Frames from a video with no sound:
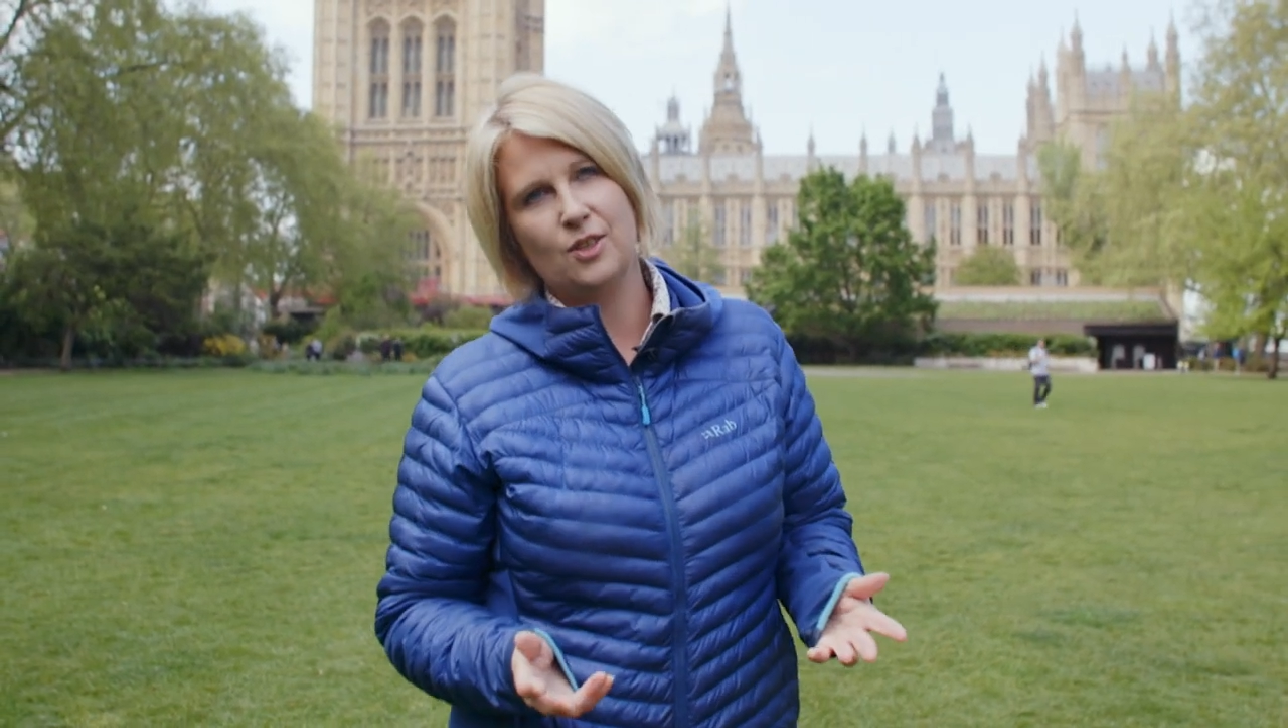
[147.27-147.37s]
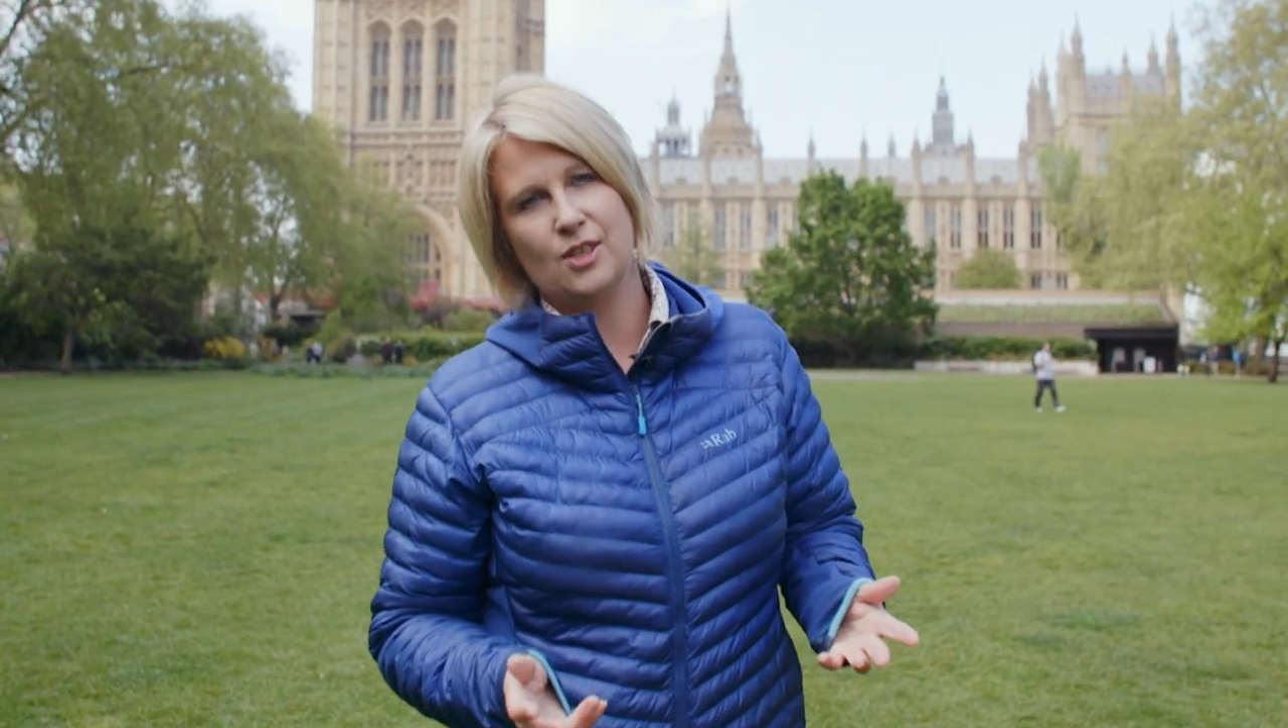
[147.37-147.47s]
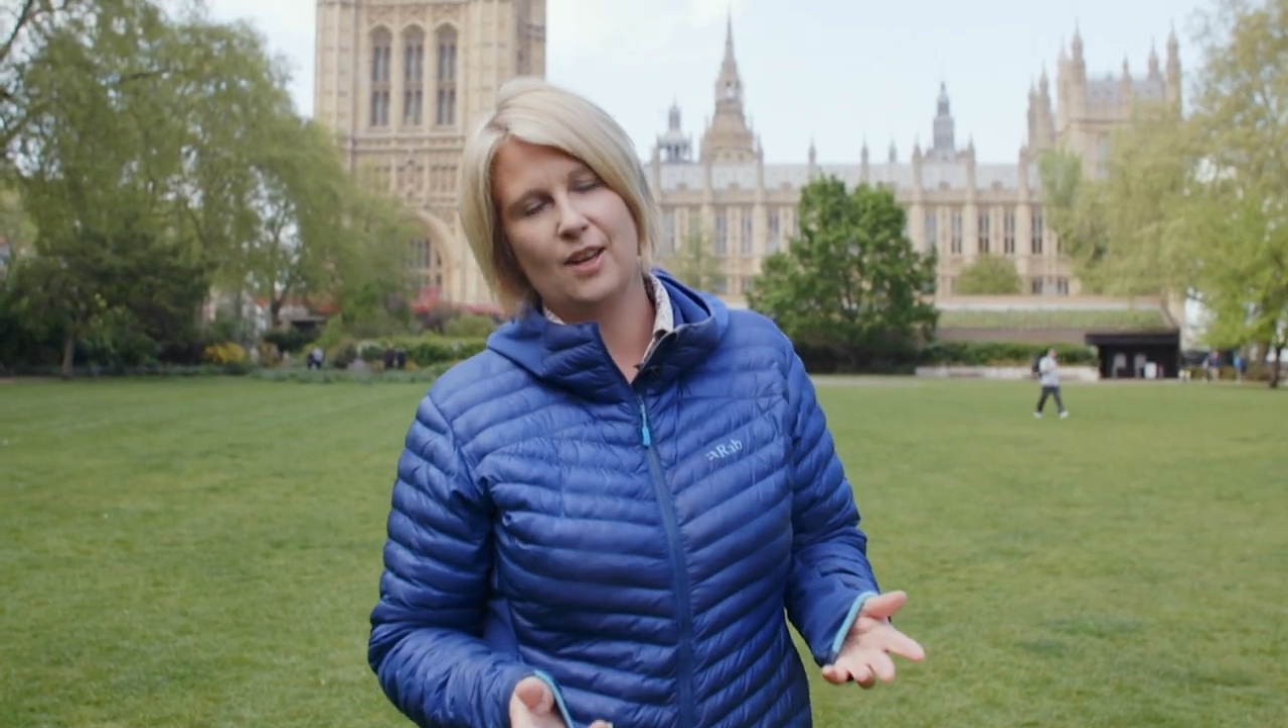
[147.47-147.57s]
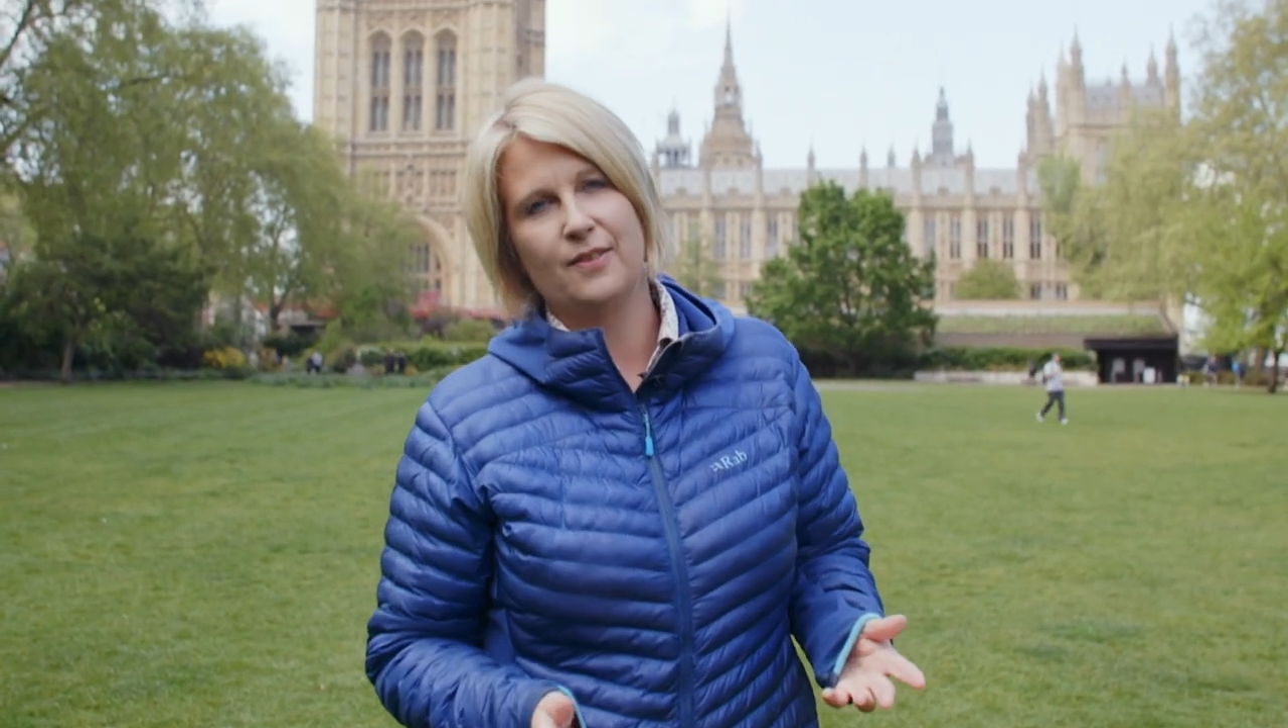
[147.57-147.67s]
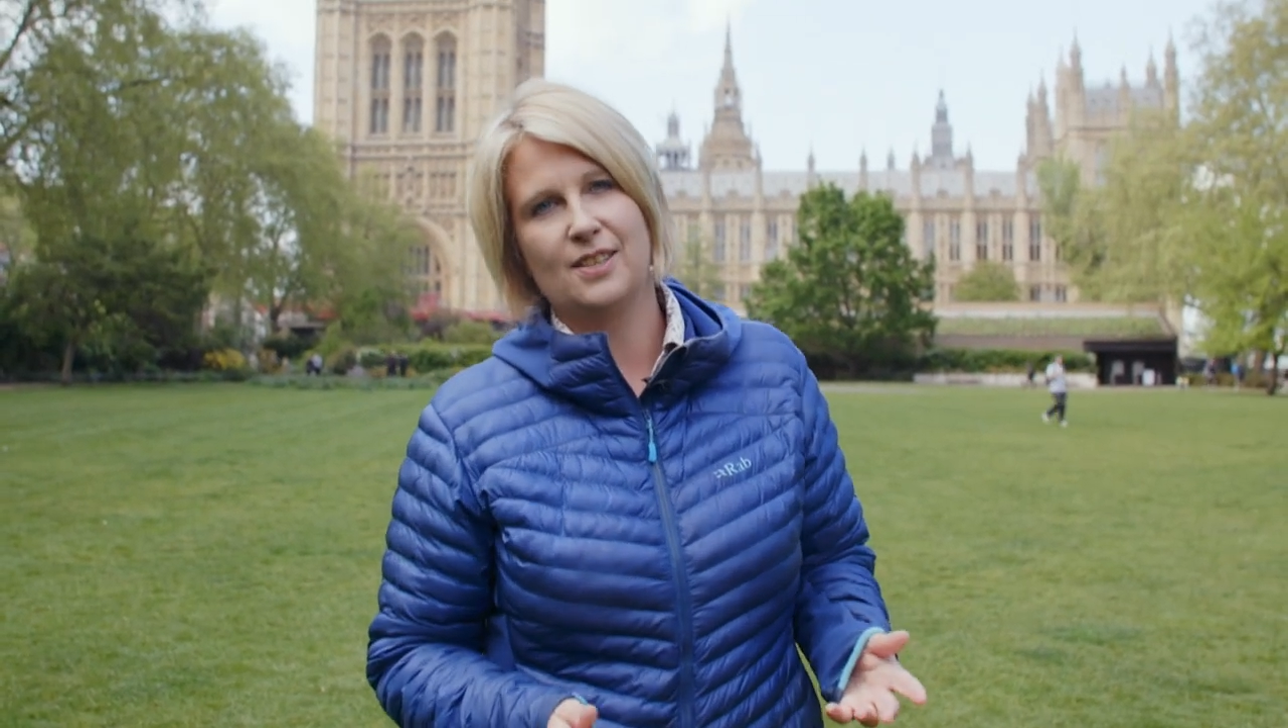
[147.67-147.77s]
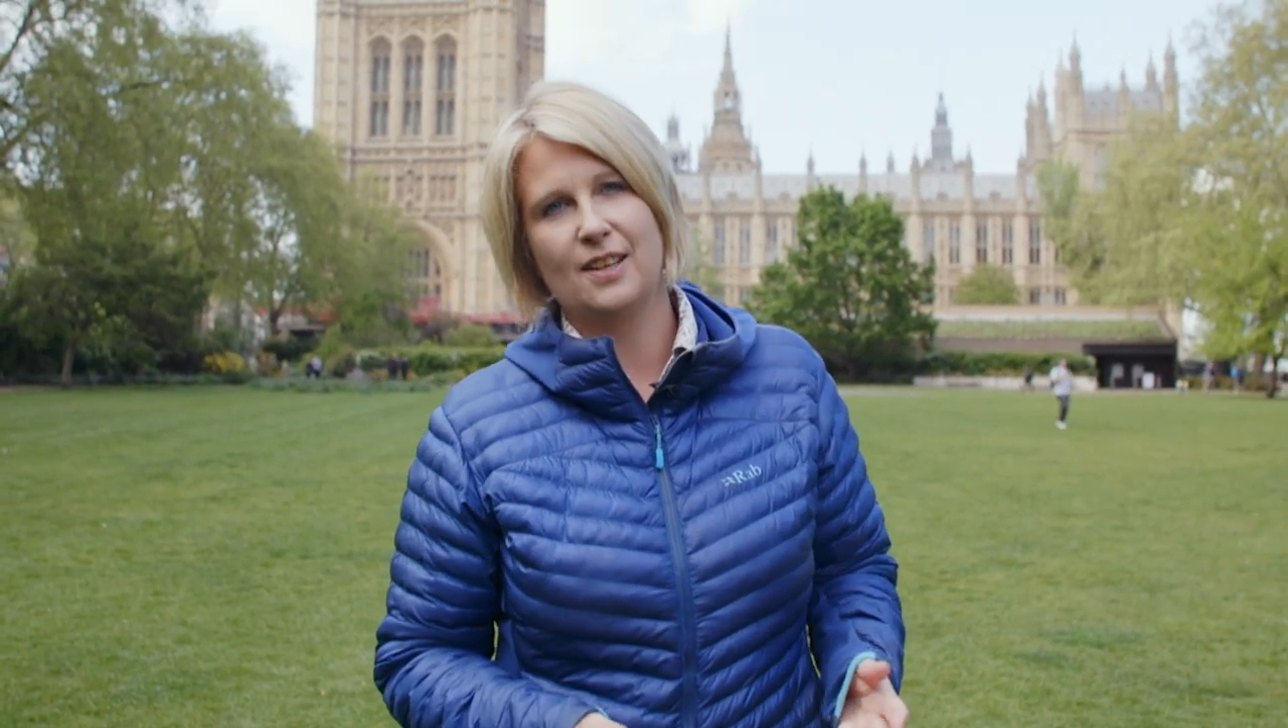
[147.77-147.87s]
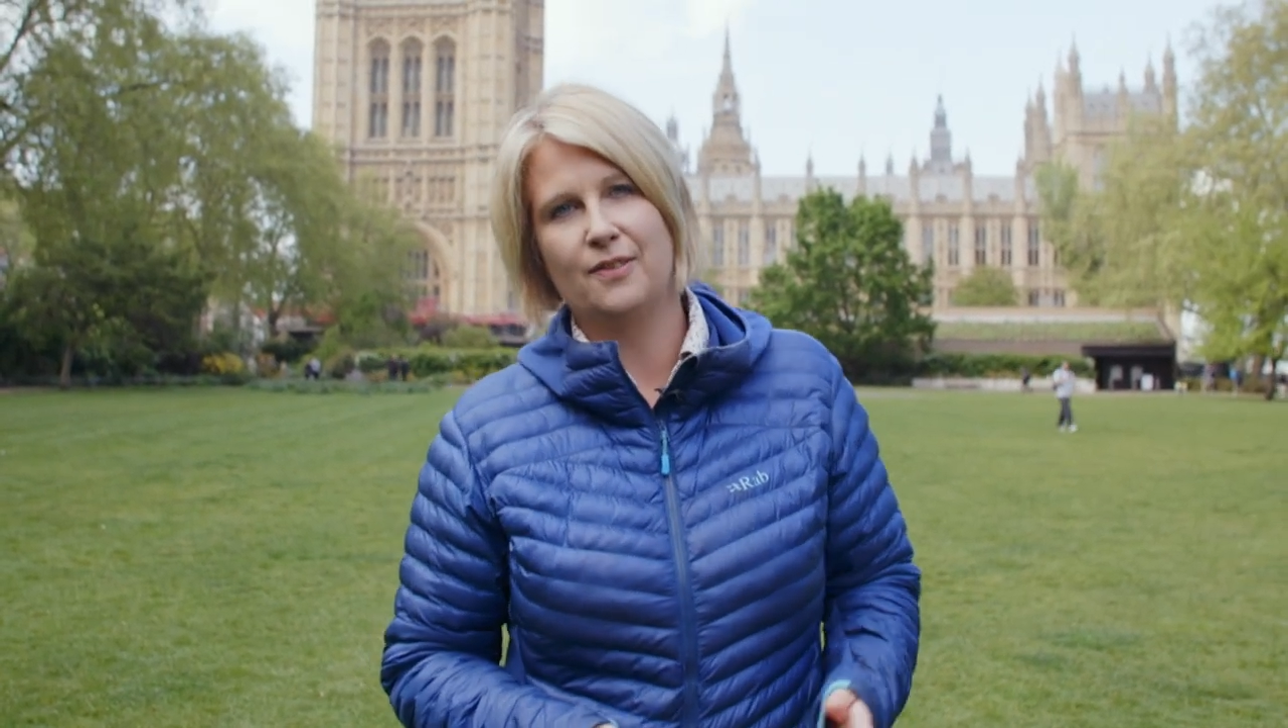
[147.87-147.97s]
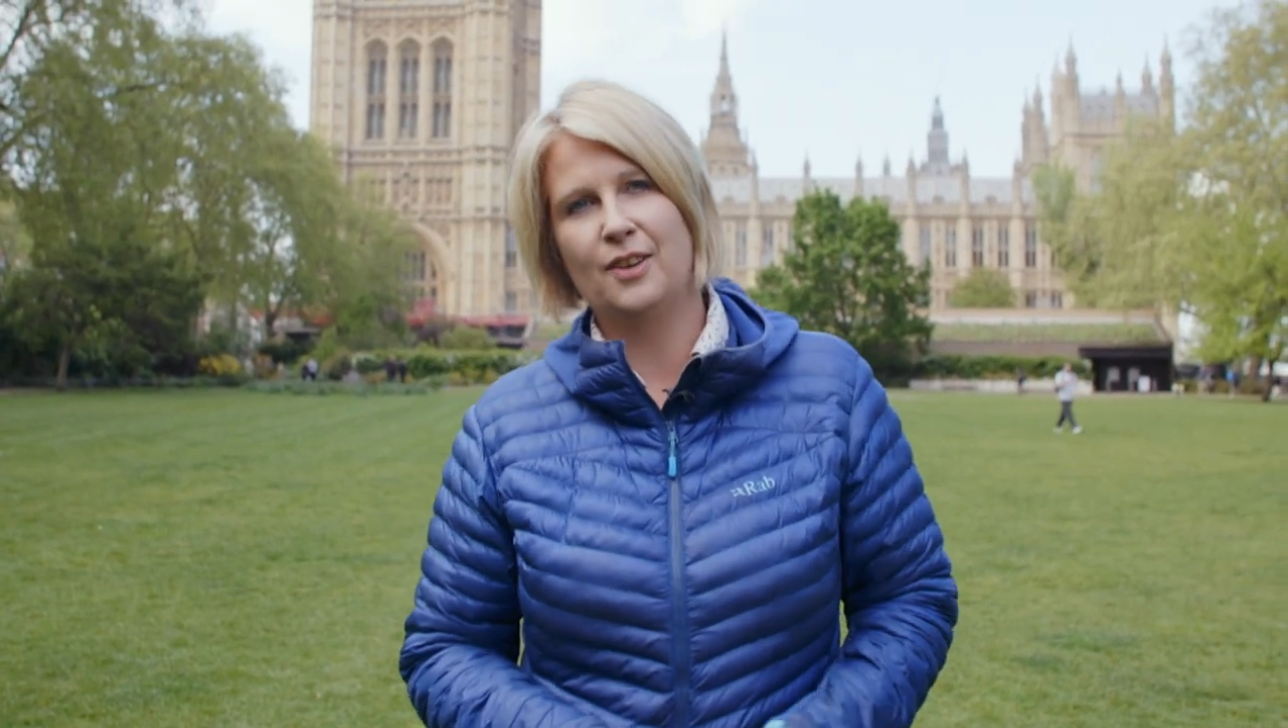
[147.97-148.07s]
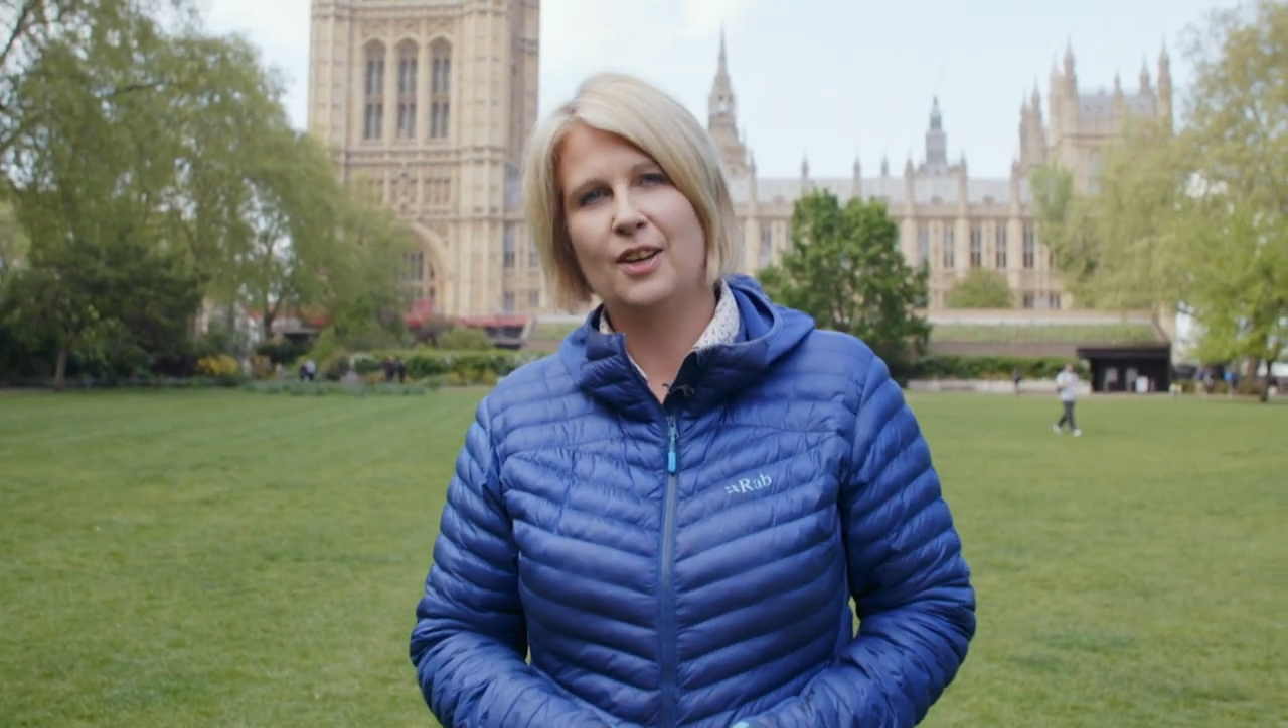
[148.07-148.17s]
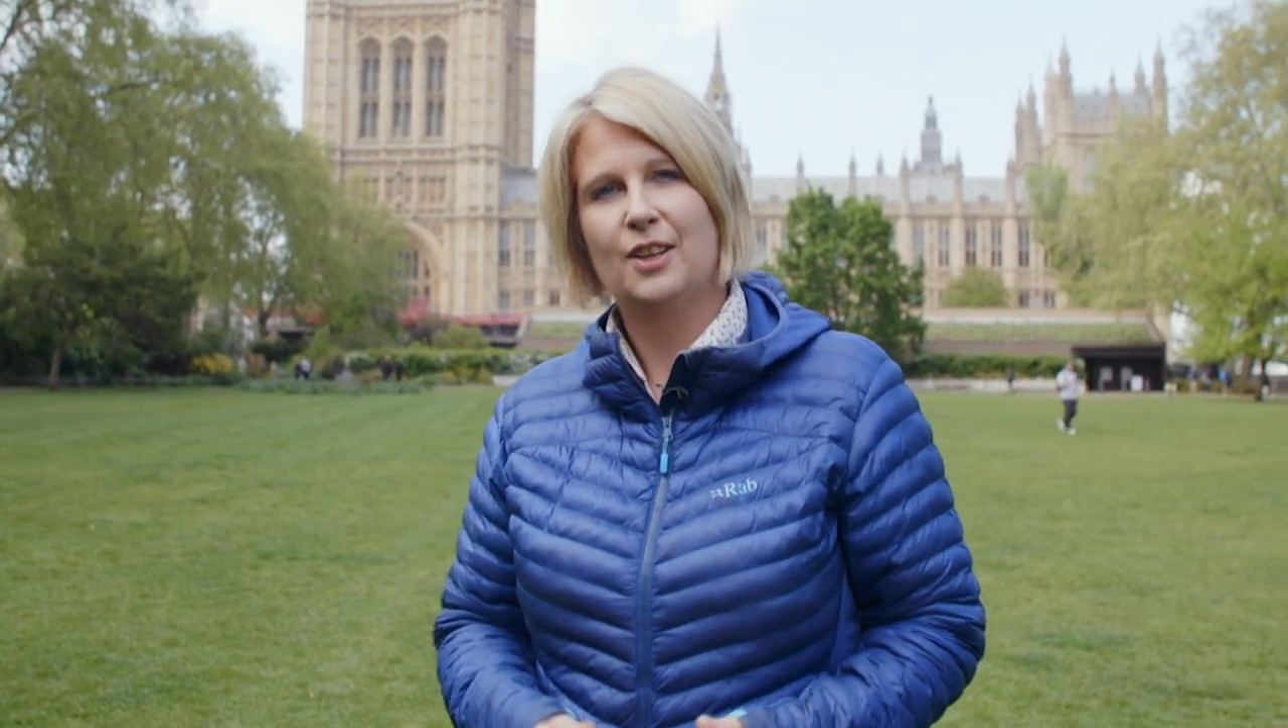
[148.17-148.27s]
Conservative